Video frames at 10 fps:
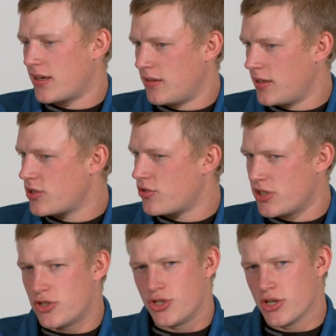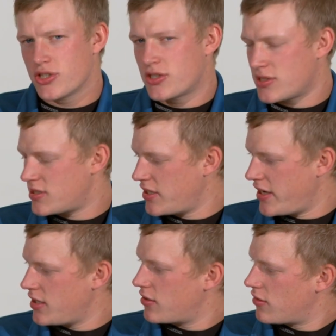can literally just
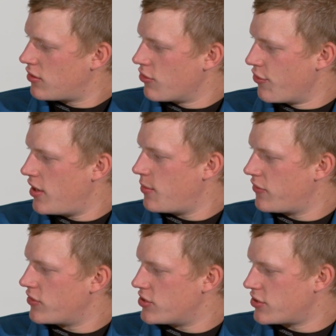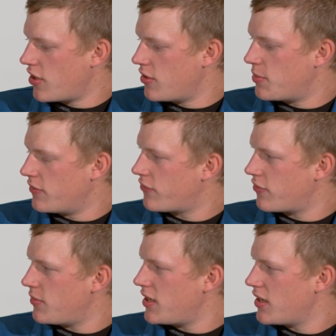see the rim of the scope. So and like
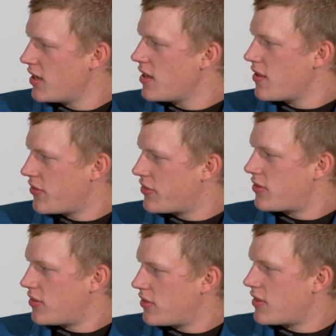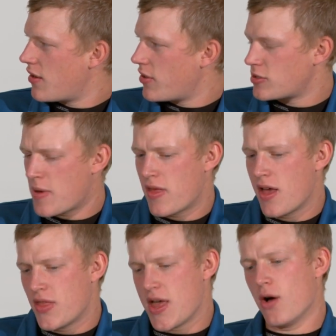a halo around it That works better.
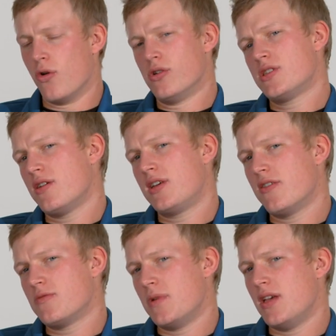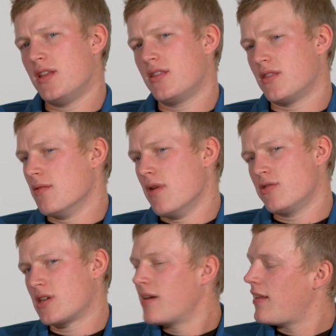That also gives me the
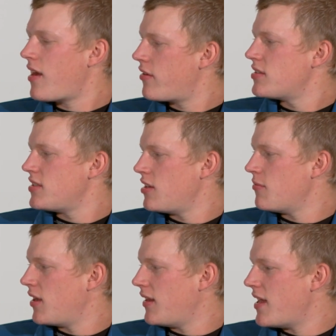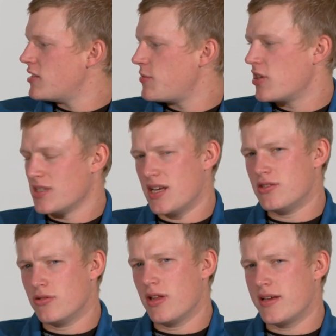most clarity in my lens because I
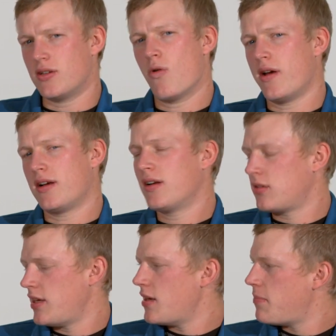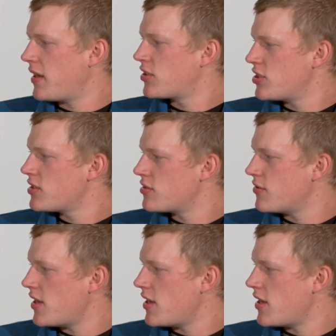do like quite a clear picture to